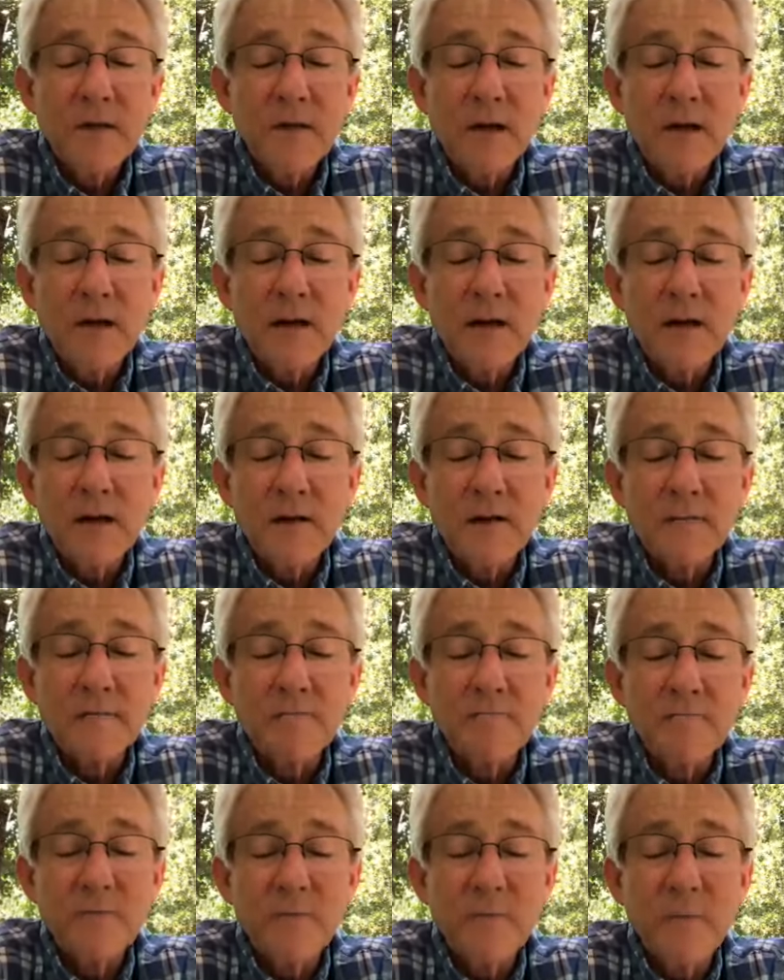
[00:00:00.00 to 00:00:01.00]

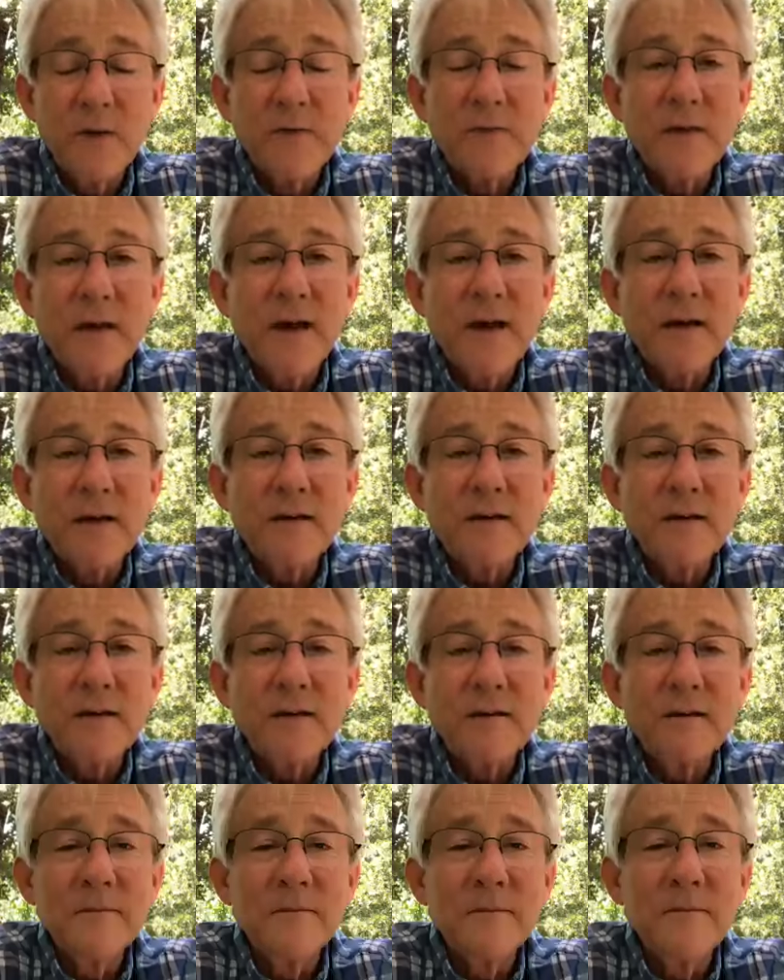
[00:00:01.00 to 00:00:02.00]
but that
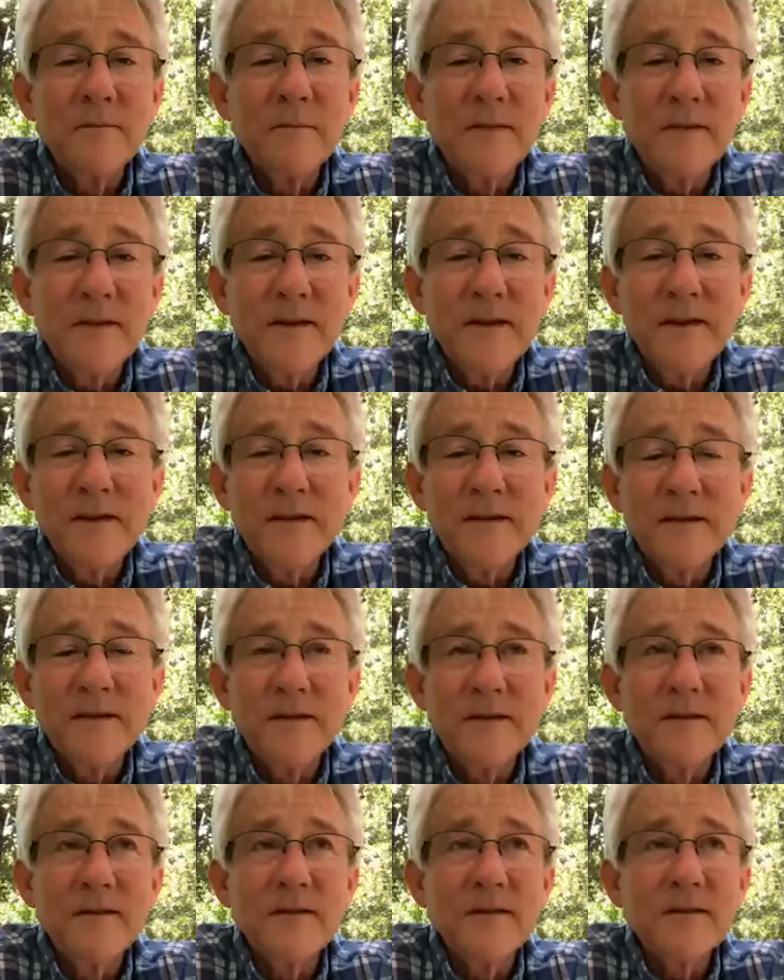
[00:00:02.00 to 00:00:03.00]

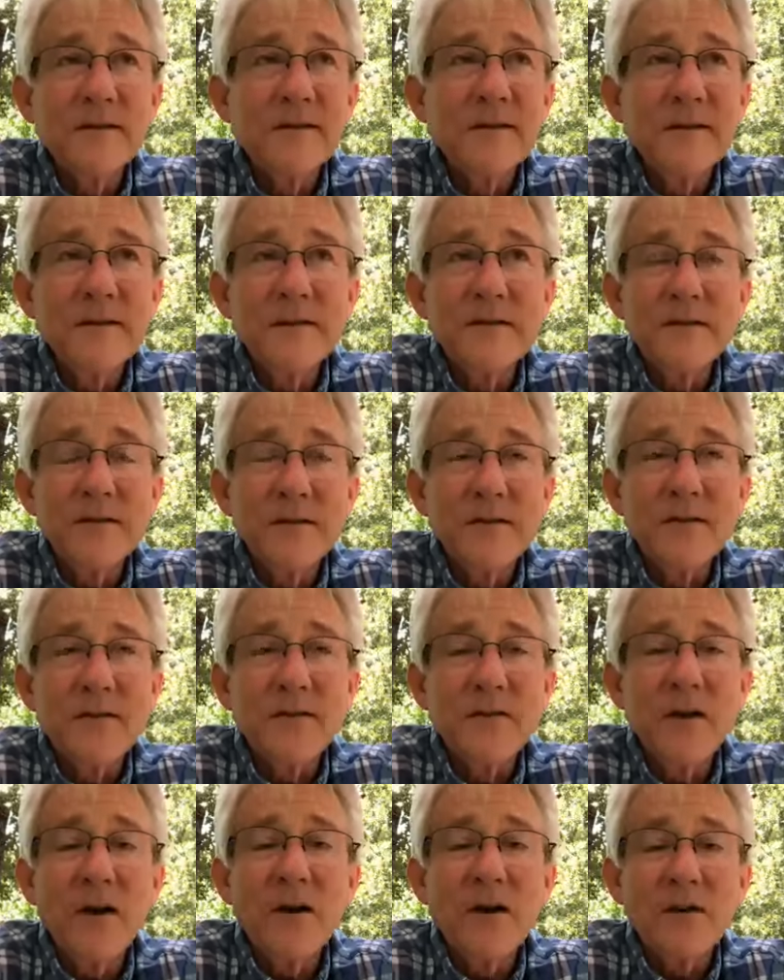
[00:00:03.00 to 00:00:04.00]
in the
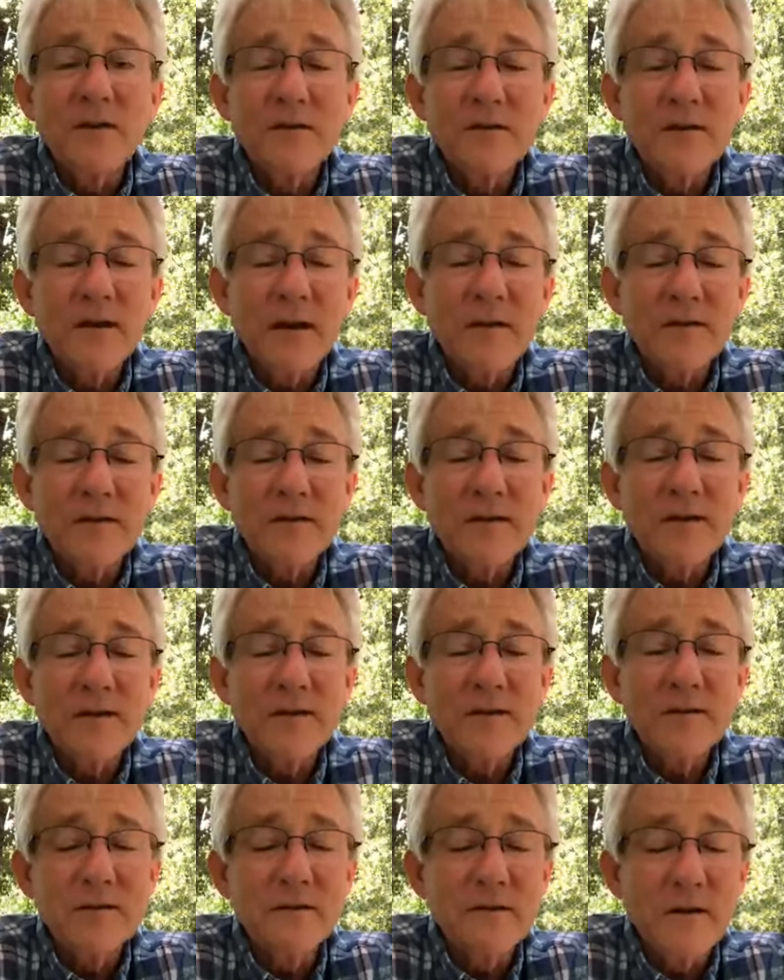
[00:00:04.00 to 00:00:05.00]
cross our
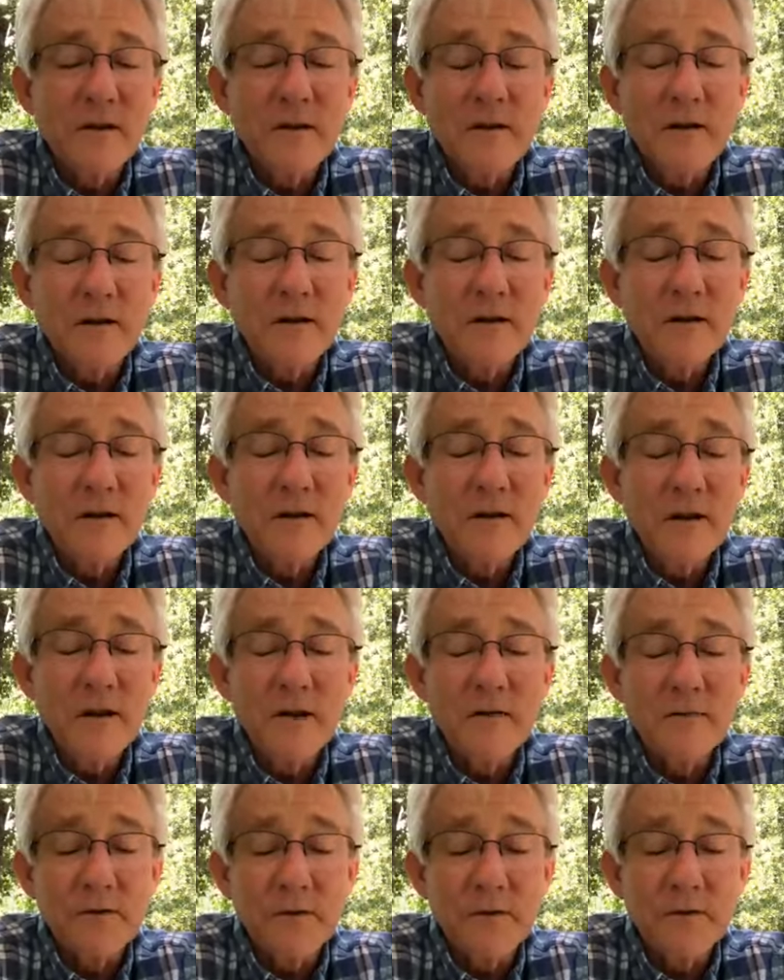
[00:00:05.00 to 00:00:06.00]
sins are
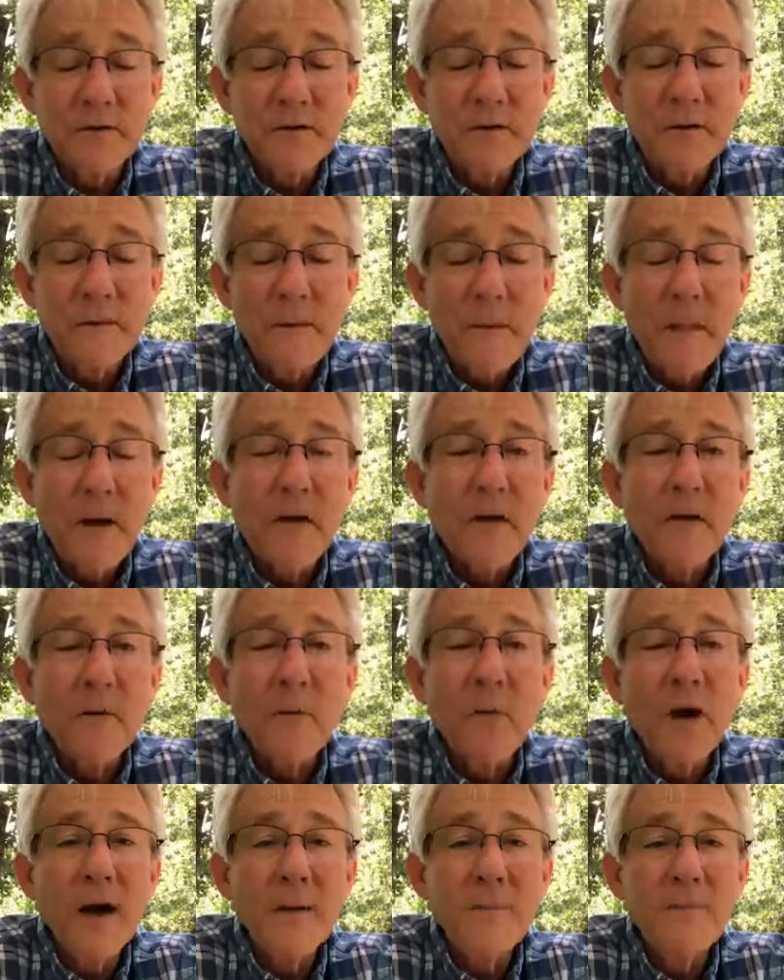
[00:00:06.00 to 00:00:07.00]
covered, are
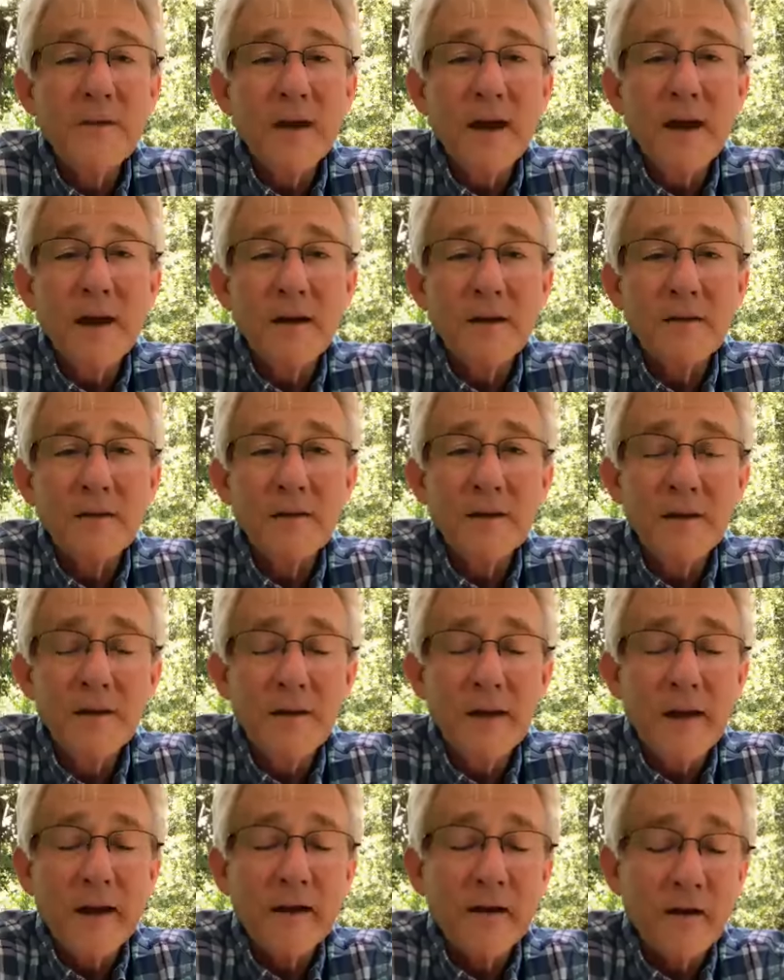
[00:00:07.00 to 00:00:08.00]
wiped out,
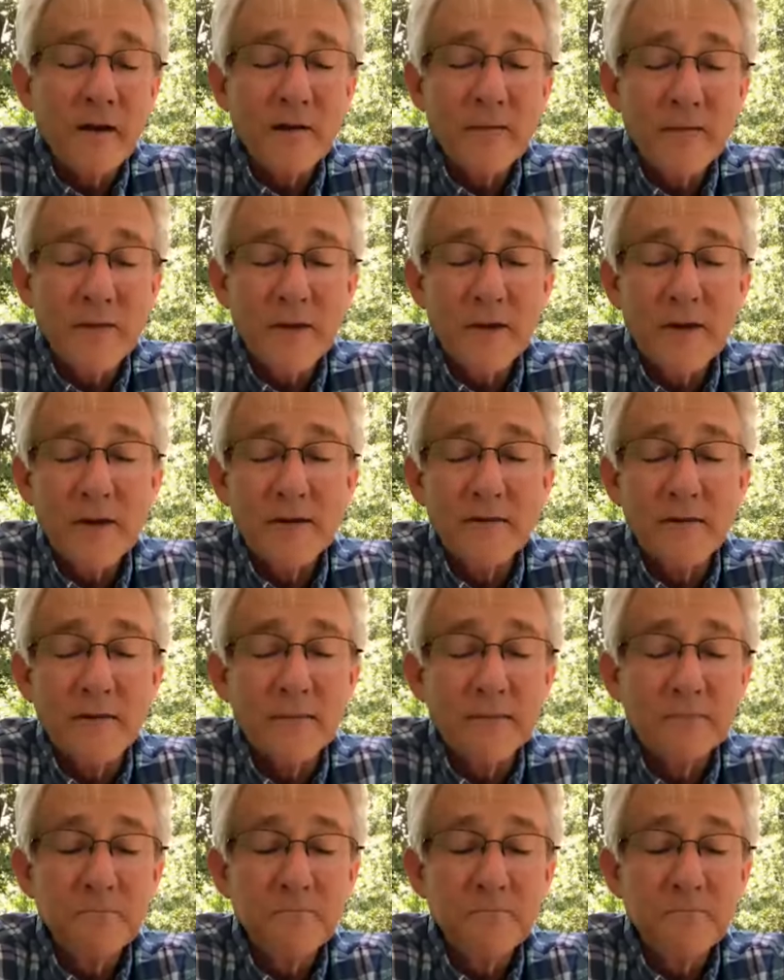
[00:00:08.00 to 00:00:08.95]
and are forgiven.